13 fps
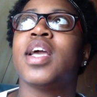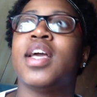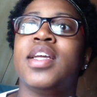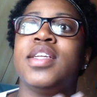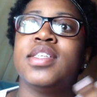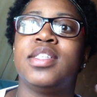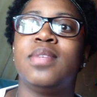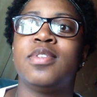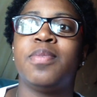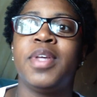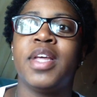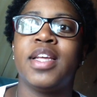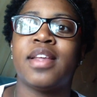It just seems
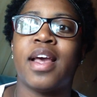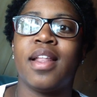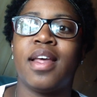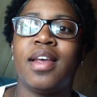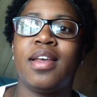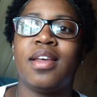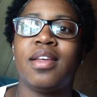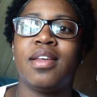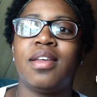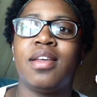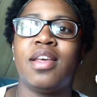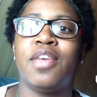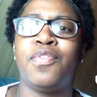to be like that. Like,
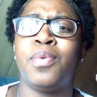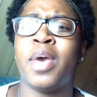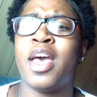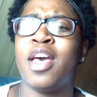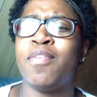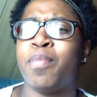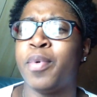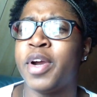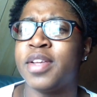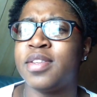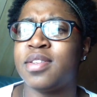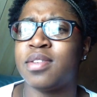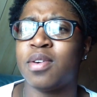if you have breasts